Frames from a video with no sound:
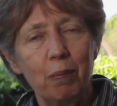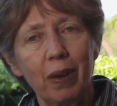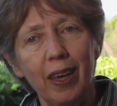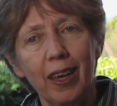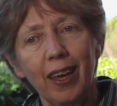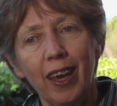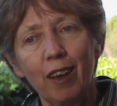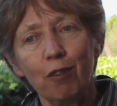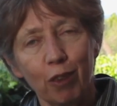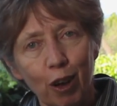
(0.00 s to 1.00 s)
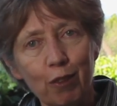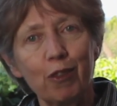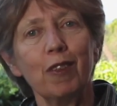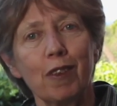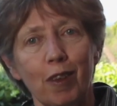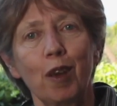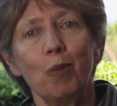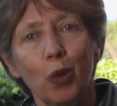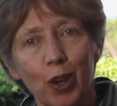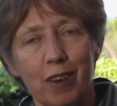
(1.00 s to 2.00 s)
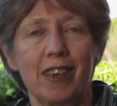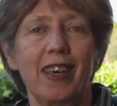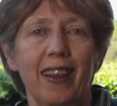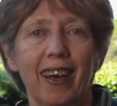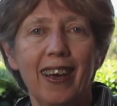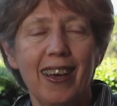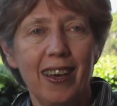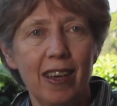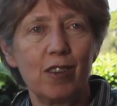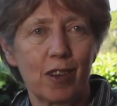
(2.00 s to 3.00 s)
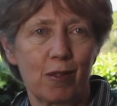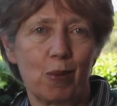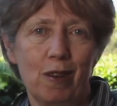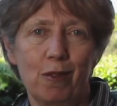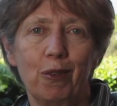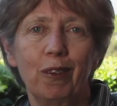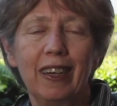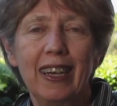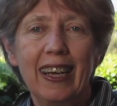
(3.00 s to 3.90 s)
Being involved in the same work together is just wonderful.